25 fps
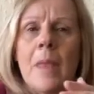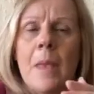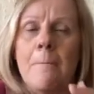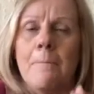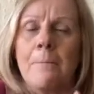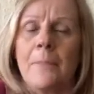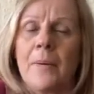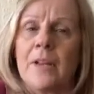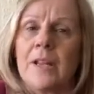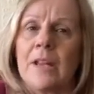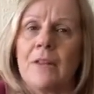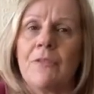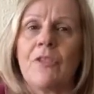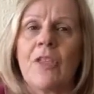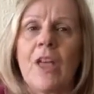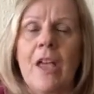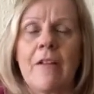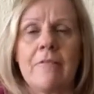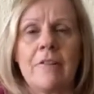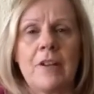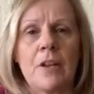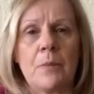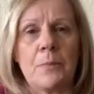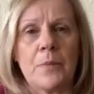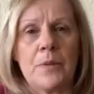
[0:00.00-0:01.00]
But if they're
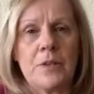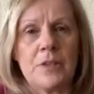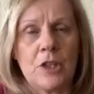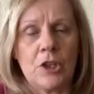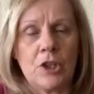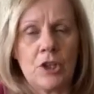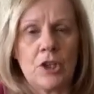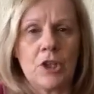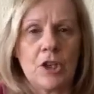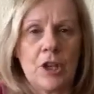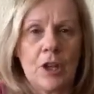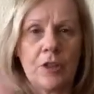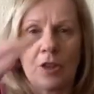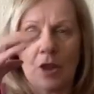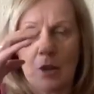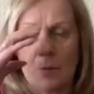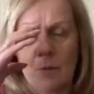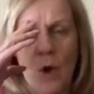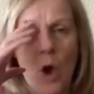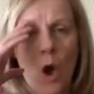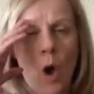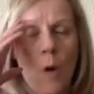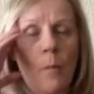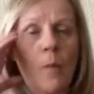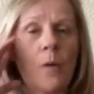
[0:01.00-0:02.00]
in a position at the
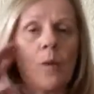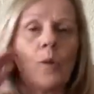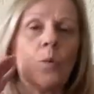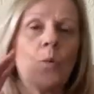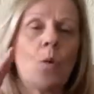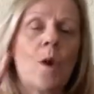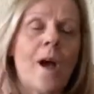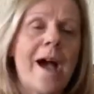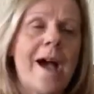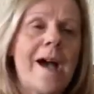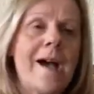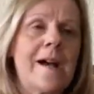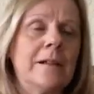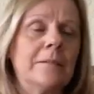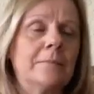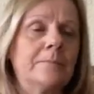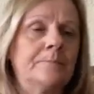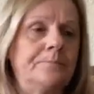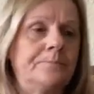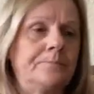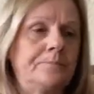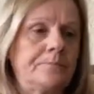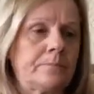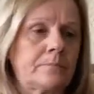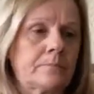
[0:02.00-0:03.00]
moment where
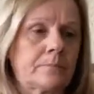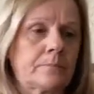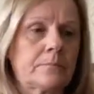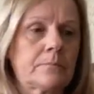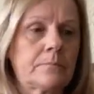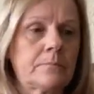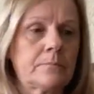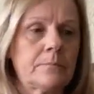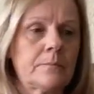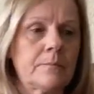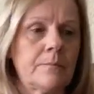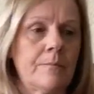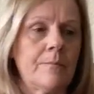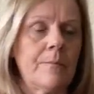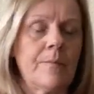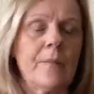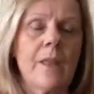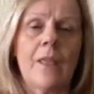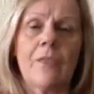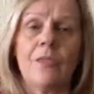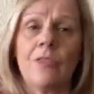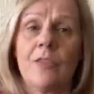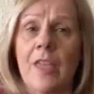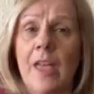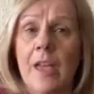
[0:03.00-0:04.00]

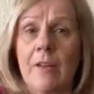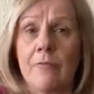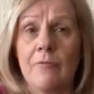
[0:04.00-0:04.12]
they're